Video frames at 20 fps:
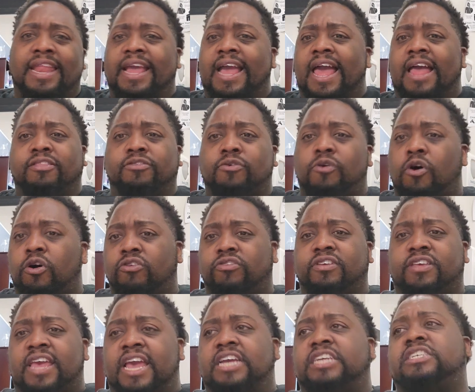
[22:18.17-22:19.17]
They got into an
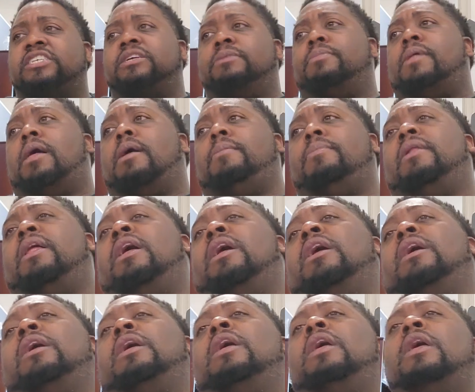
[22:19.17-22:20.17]
altercation, blah,
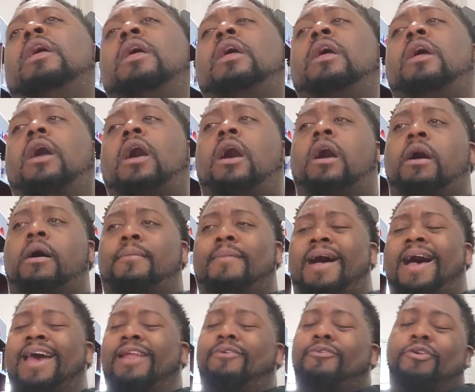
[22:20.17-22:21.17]
blah.
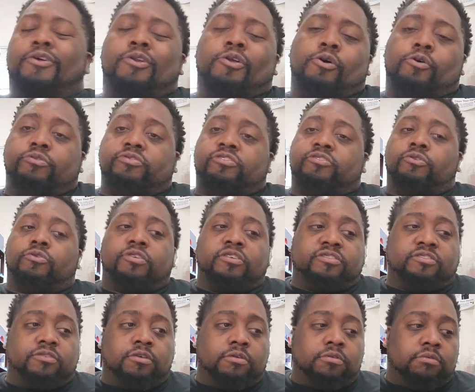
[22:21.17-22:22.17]
I don't know the whole
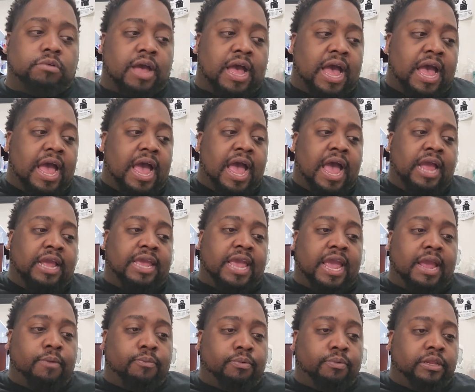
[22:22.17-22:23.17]
story, so I
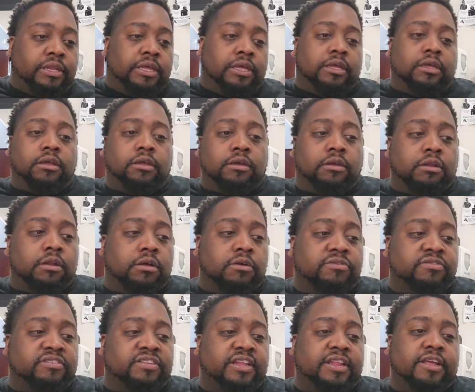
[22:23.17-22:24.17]
can't really, you
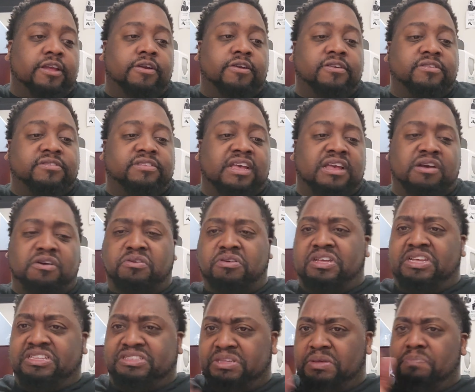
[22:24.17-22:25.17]
know, sit here and say, oh,
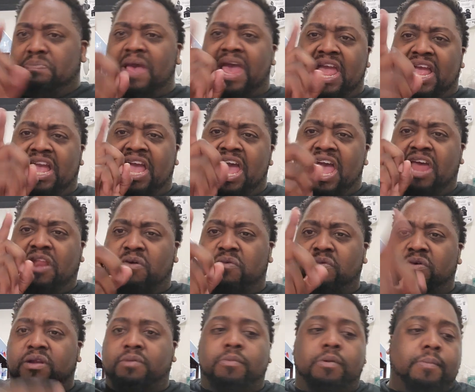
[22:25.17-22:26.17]
he's a bad guy. I
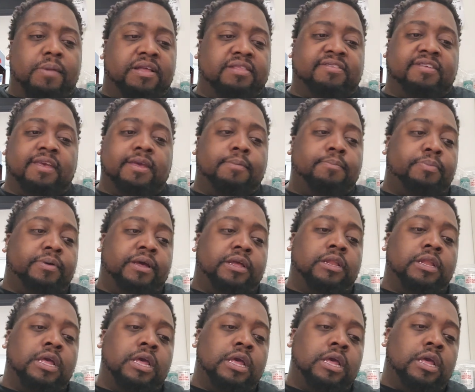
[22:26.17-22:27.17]
don't want him on my team.
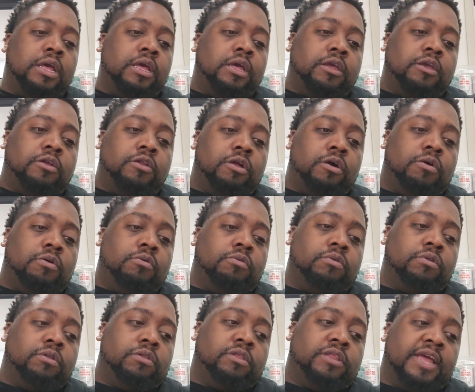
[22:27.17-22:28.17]
But, you know,
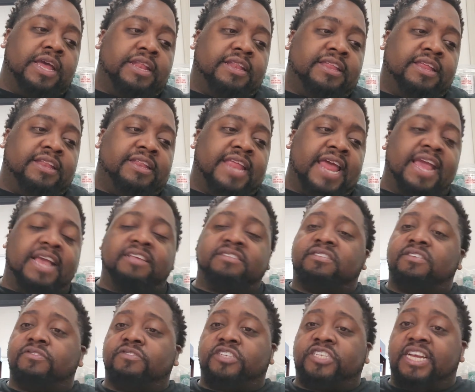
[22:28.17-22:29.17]
the
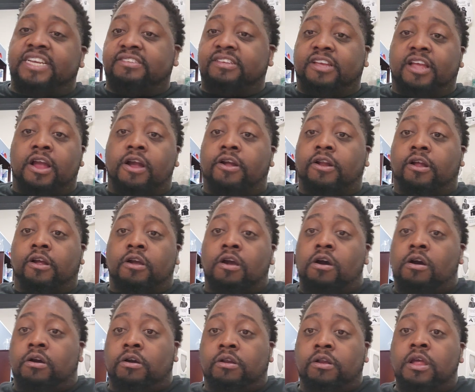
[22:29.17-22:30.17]
days of Jason Garrett are
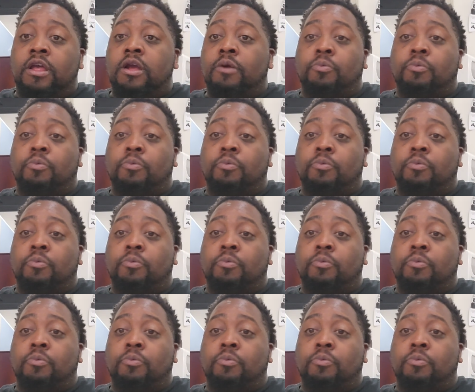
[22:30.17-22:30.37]
gone.